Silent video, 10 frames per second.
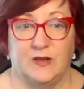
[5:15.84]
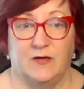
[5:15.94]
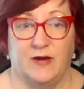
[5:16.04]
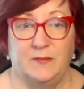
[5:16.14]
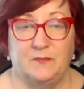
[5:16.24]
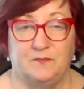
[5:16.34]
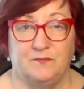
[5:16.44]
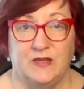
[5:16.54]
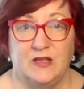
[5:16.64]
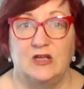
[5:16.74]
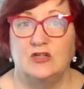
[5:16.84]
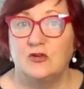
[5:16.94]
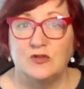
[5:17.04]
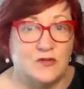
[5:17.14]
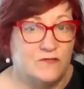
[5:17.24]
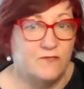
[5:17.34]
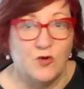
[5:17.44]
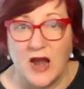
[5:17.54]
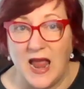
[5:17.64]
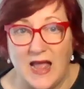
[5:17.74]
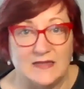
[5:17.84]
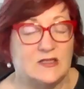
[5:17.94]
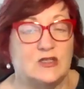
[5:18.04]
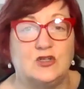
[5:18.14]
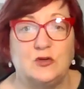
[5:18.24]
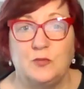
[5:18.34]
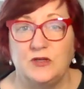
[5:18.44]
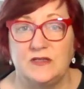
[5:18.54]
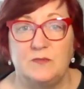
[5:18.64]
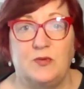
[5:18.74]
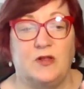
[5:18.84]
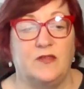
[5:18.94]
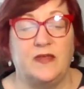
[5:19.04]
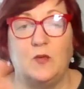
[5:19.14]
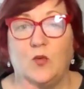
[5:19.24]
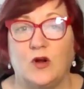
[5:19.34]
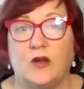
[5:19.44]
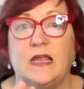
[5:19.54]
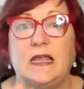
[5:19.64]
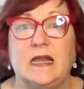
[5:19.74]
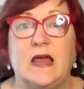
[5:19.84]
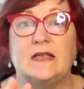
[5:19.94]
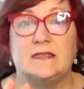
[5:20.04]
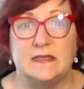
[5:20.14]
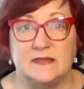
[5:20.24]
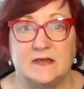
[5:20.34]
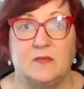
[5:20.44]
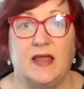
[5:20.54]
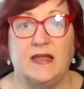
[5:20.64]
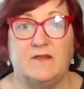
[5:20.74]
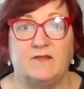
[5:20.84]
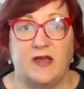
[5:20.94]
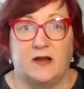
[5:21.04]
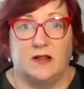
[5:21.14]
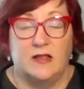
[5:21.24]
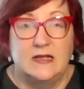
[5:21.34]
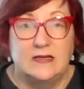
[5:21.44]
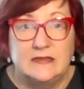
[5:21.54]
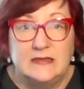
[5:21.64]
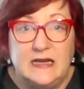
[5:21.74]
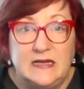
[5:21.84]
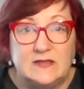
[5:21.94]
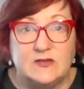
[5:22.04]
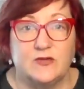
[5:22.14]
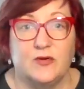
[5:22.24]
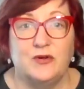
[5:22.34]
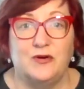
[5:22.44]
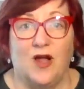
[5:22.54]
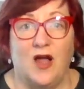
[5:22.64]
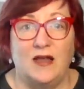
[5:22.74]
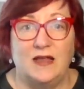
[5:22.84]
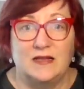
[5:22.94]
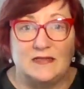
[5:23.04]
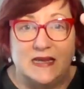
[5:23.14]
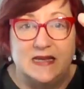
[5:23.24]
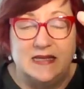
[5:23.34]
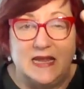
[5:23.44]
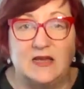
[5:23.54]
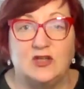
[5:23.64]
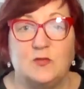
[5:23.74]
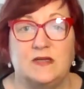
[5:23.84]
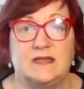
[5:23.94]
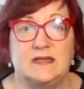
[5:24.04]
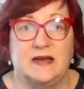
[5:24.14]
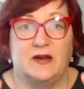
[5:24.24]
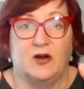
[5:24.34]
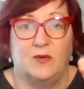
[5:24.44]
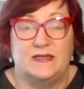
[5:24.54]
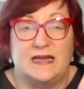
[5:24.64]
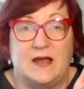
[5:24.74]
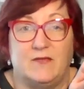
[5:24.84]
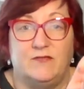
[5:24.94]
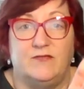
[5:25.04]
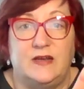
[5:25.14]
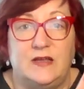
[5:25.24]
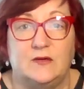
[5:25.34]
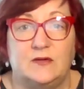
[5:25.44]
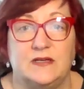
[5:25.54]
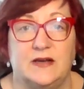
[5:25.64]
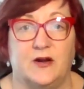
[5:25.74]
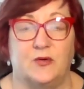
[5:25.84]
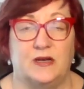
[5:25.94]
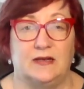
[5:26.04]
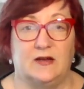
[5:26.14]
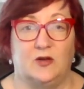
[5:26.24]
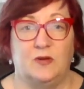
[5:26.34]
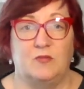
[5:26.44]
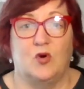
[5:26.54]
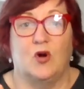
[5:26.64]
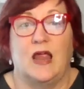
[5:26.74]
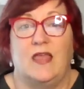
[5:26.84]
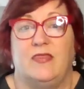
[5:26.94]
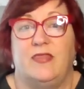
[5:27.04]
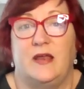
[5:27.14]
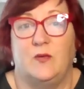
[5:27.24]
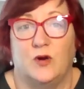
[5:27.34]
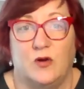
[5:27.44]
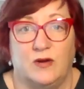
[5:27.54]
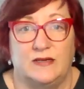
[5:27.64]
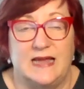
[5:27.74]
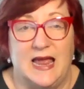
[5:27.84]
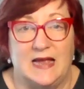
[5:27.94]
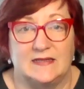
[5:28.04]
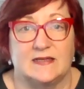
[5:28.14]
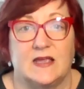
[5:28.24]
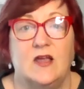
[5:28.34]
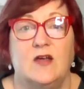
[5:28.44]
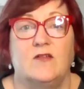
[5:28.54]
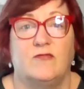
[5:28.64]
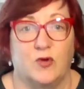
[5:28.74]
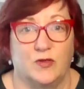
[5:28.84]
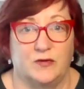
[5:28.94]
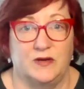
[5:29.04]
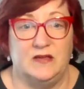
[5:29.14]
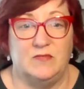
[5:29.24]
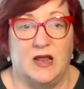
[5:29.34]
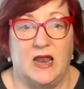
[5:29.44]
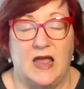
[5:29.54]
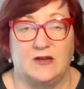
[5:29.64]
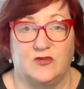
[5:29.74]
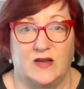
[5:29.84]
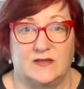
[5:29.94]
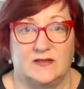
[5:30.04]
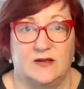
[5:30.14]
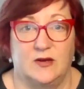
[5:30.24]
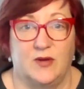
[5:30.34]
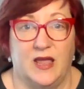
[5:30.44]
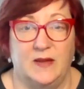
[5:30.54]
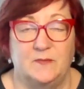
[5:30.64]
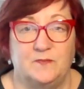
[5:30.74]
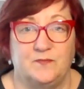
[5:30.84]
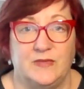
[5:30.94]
All right. So those are the 4 ads, super simple. They work in a system like a funnel. Leads to grow your audience, engagement to narrow it down, video to narrow it a little bit more, and then we're going to ask for their email address, okay?